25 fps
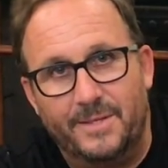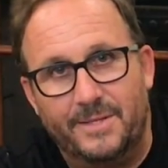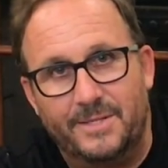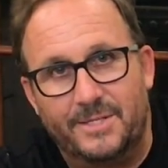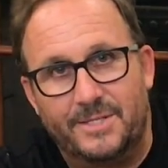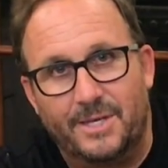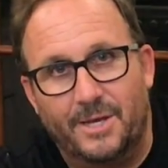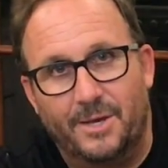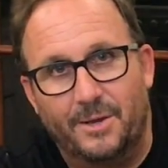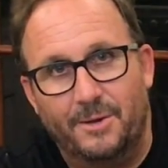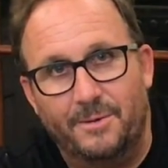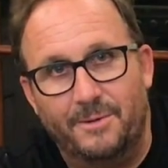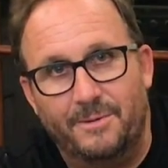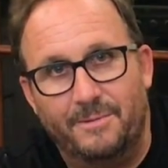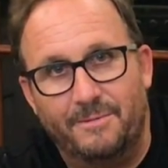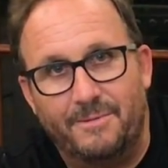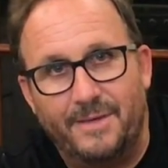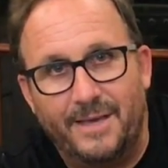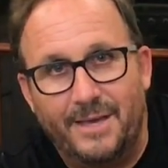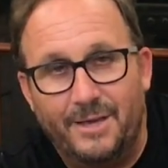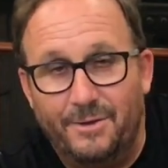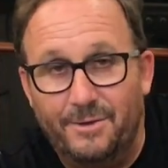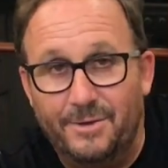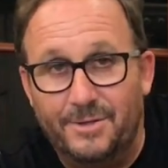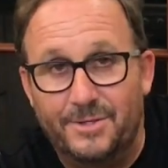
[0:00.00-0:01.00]
So
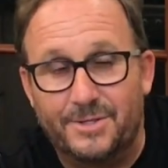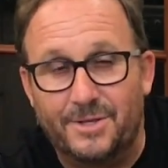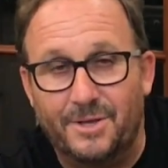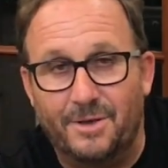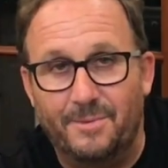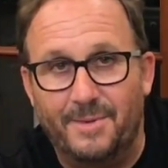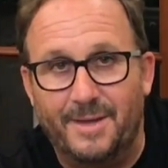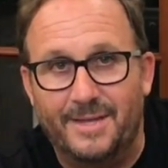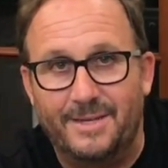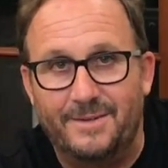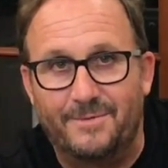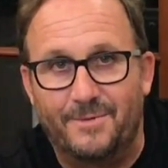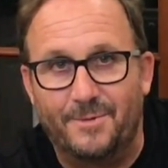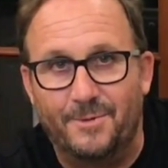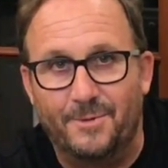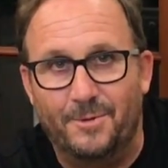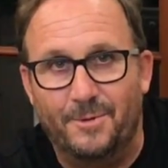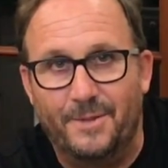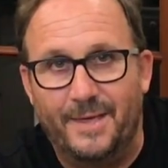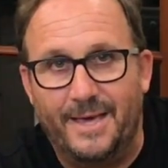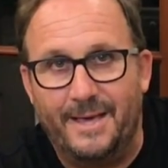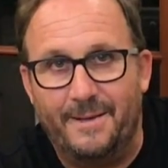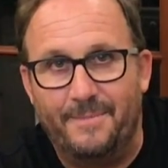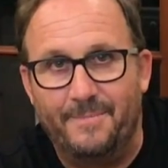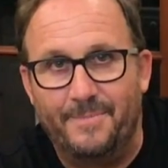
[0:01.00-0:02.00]
thank you so much for all
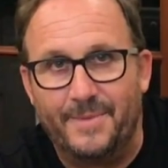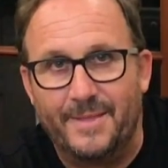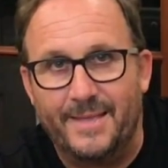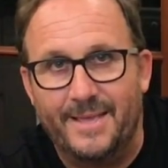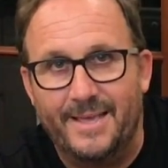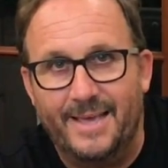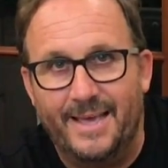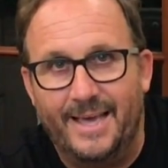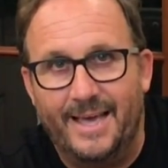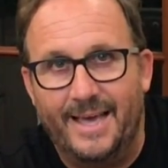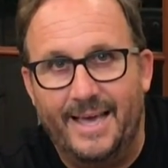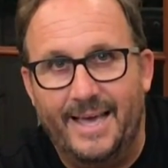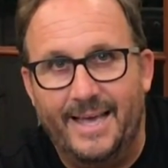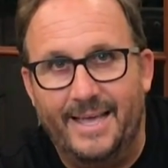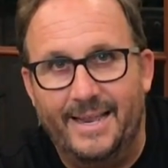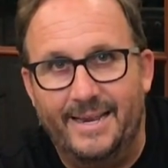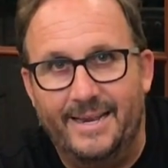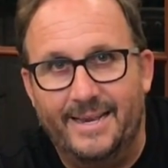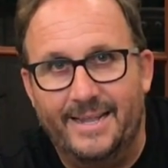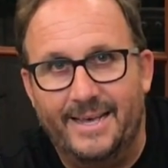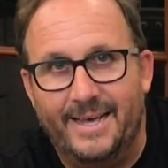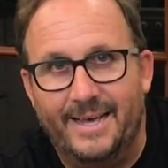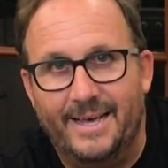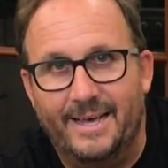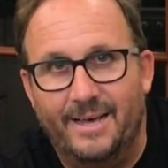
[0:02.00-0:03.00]
that, and
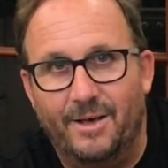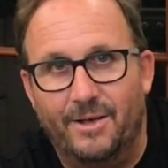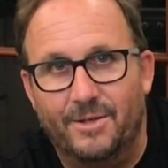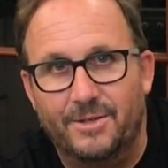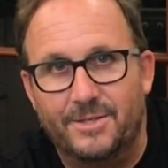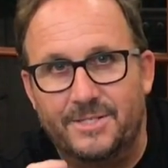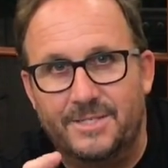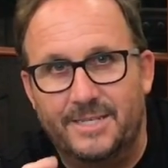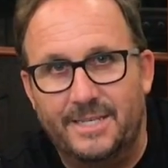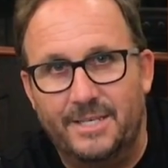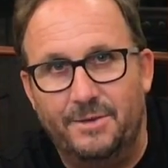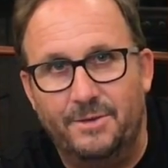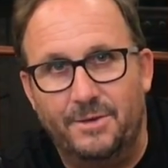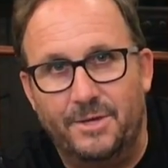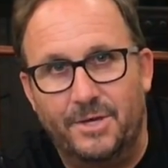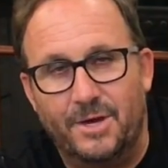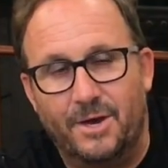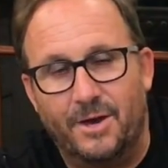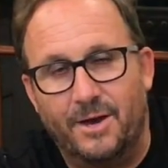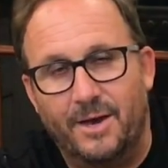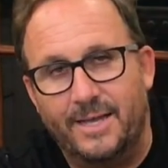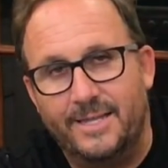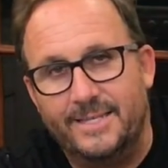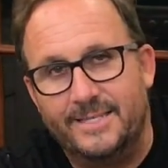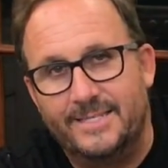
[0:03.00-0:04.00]
I'll see you
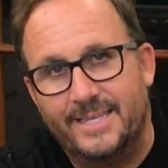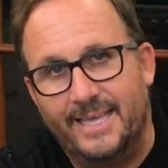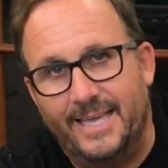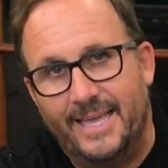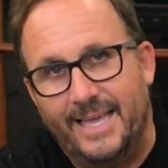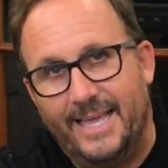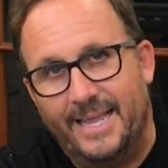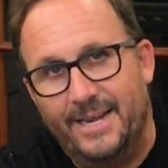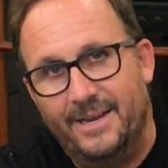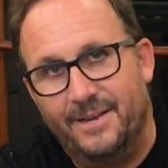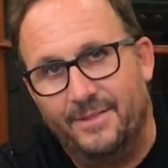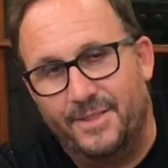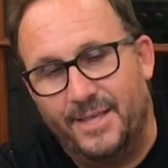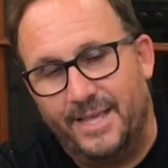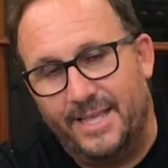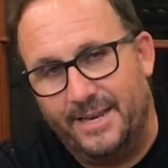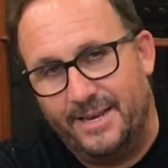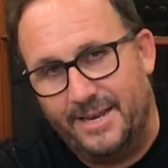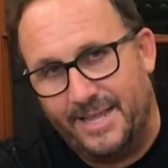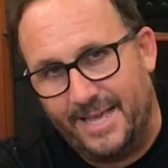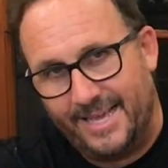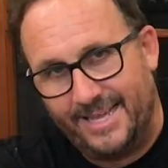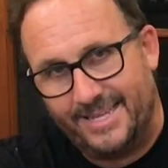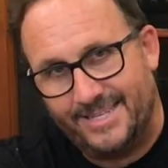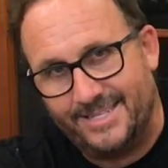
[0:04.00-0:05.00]
guys in the
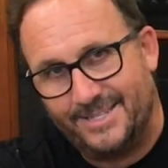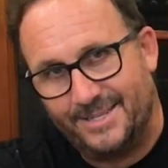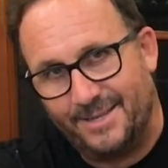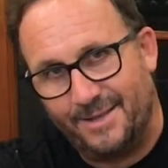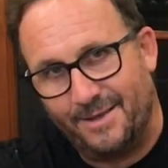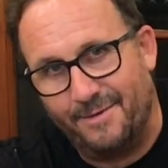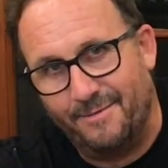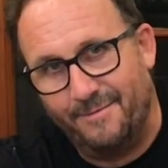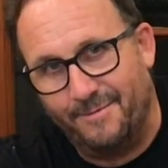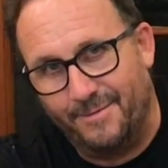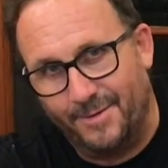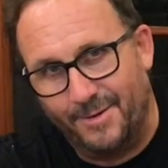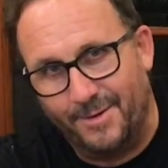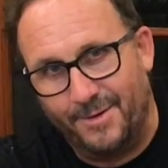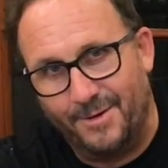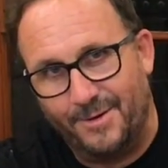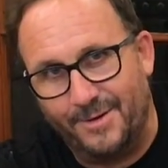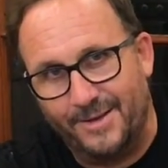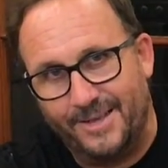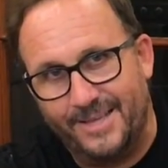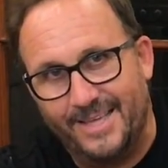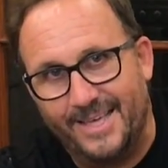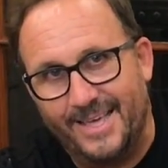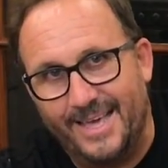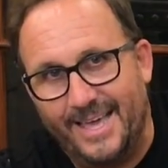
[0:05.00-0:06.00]
next vlog.
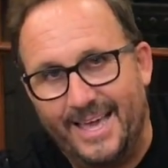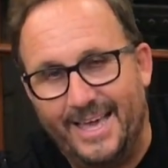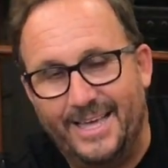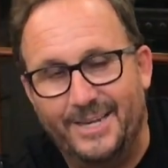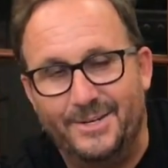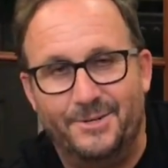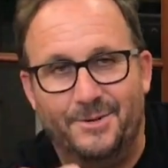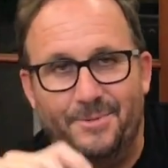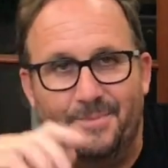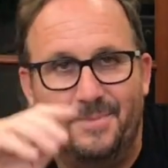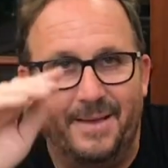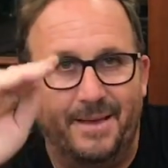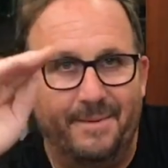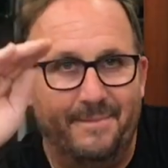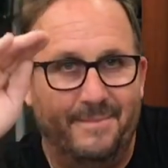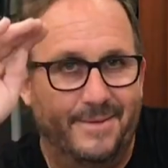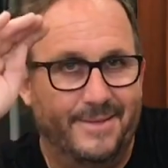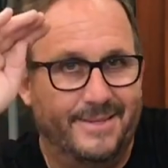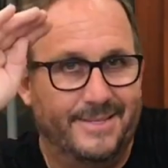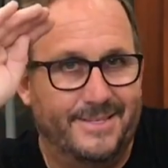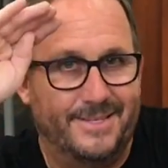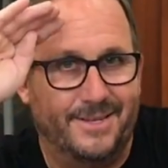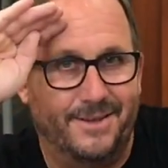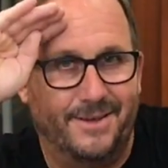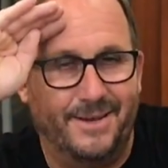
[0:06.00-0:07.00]
Andrew Penman
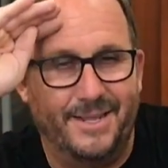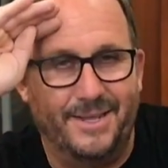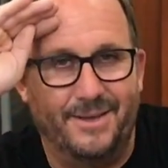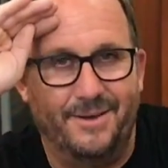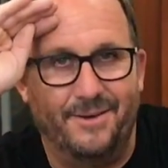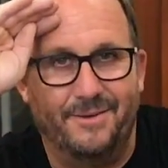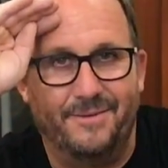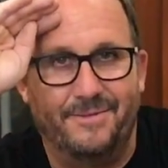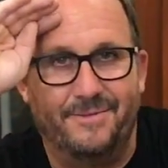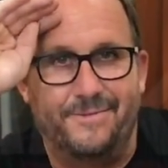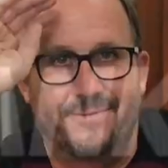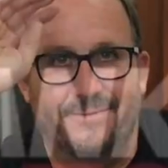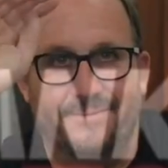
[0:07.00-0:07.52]
signing off.